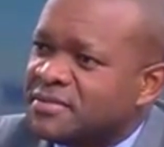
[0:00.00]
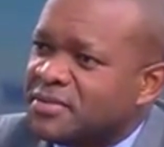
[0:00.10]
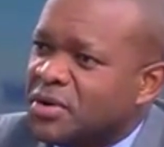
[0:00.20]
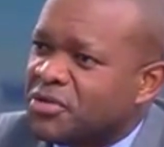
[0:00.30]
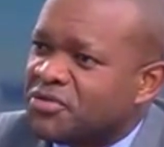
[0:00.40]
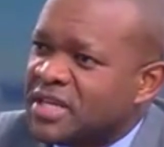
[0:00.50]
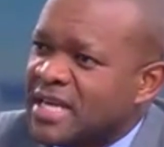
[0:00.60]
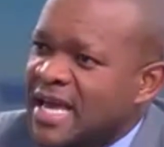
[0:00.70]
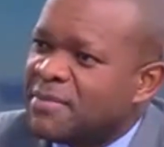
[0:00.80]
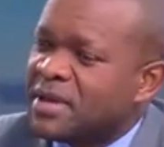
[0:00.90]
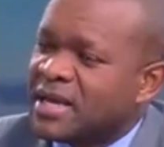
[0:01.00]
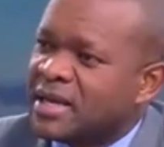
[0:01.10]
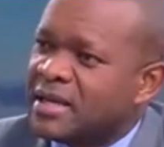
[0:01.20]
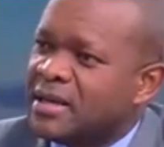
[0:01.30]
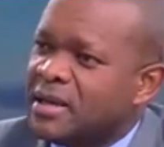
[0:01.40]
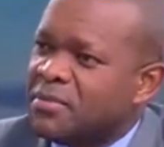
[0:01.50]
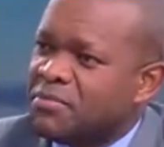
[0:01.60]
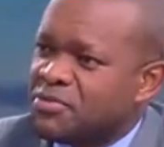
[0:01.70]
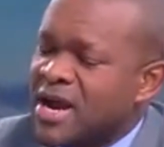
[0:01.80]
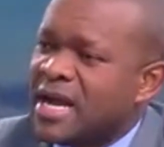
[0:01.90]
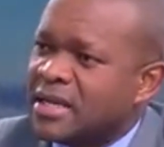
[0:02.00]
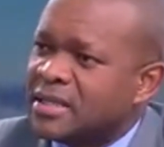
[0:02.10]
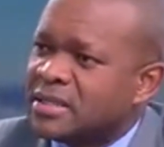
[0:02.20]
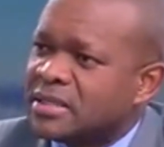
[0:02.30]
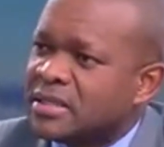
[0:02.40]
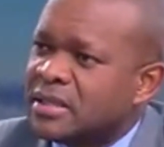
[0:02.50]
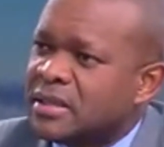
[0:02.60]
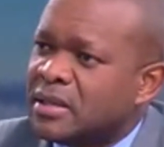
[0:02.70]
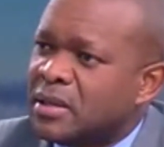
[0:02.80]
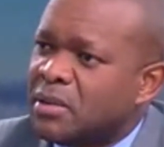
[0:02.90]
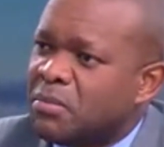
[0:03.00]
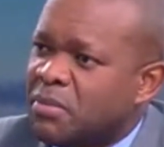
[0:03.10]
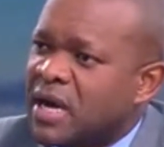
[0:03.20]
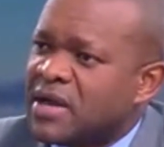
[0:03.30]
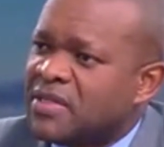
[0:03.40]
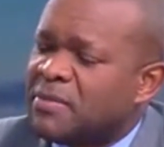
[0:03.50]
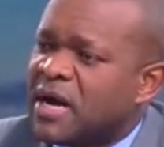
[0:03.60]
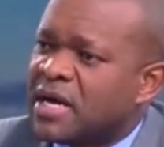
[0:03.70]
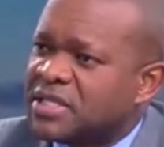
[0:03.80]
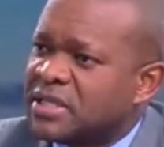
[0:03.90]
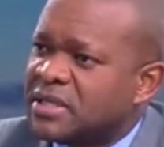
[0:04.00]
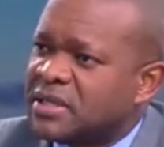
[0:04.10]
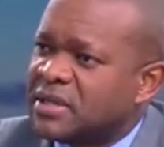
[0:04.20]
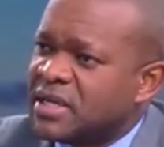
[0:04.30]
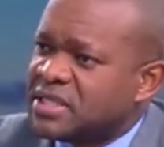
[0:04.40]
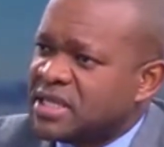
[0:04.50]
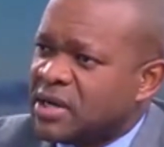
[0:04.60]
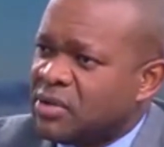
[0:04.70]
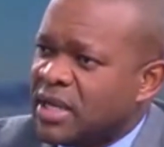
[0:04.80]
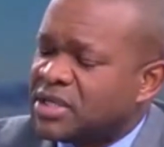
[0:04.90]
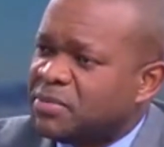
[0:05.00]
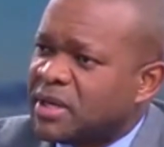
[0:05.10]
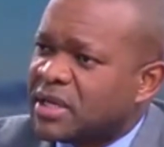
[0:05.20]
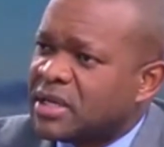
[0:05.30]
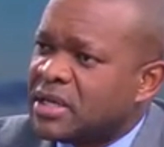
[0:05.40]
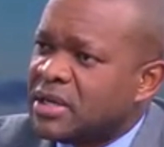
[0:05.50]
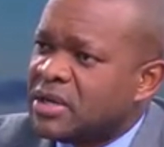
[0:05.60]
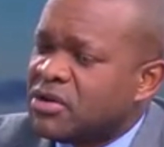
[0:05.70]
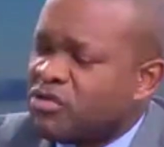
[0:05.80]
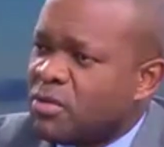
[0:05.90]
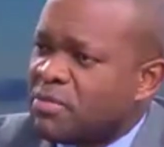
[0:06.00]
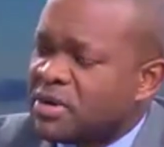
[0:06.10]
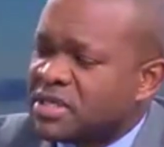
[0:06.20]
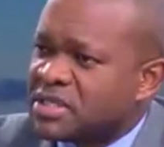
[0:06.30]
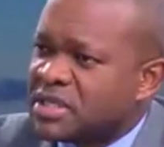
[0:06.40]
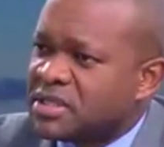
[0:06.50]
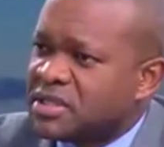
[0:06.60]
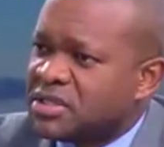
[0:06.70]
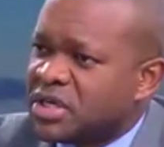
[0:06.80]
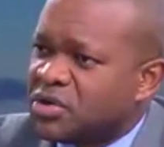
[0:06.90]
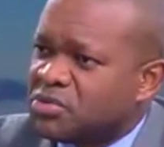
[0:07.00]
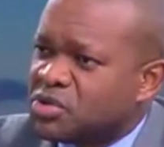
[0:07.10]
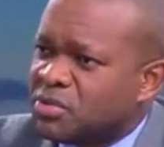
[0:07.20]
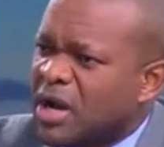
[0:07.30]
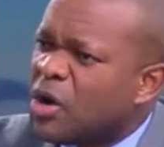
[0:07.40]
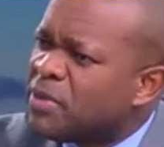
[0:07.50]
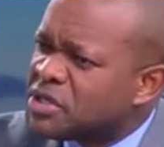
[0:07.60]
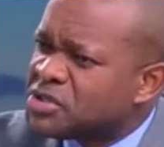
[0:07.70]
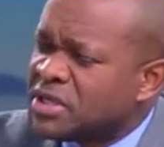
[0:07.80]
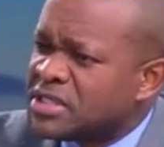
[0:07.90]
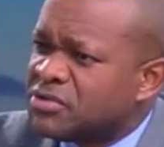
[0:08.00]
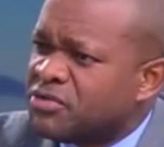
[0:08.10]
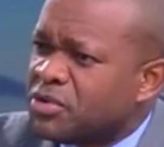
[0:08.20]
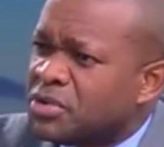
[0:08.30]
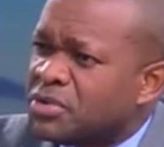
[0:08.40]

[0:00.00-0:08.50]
of the MK brand by the party that is now led by former President Jacob Zuma? How personal is it for you?